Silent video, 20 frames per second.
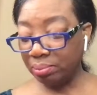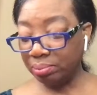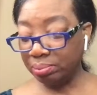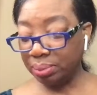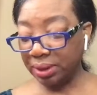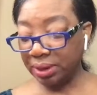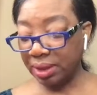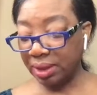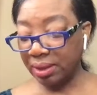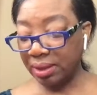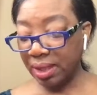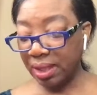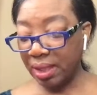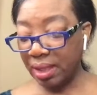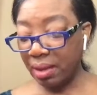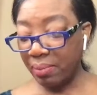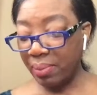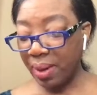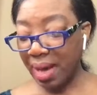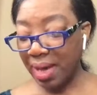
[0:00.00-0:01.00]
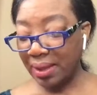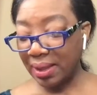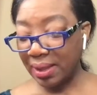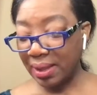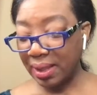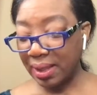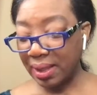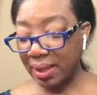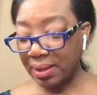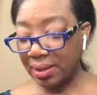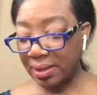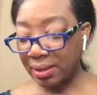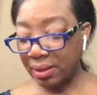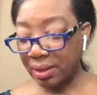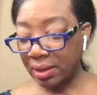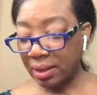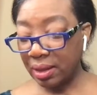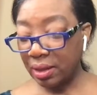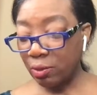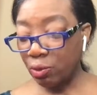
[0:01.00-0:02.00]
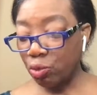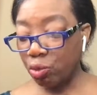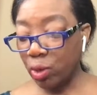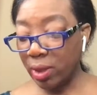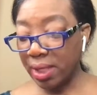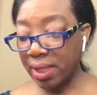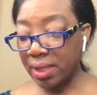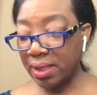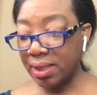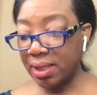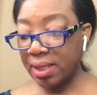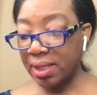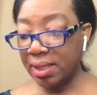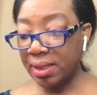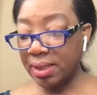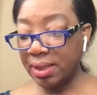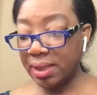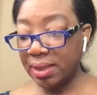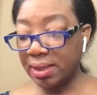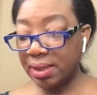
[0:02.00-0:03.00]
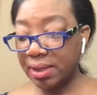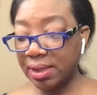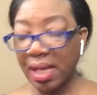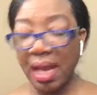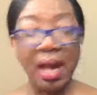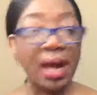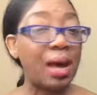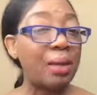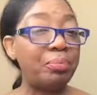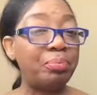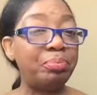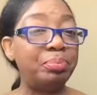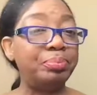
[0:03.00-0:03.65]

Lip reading: But the thing about it is, we need to stop,